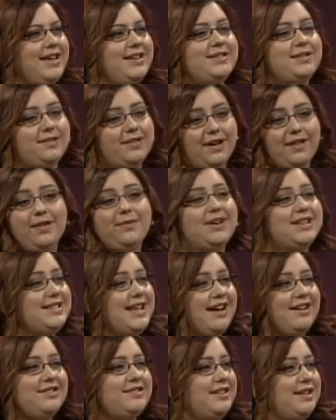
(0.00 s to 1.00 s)
So they're the ones
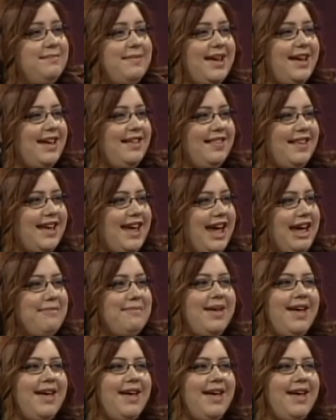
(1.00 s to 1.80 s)
actually making the game.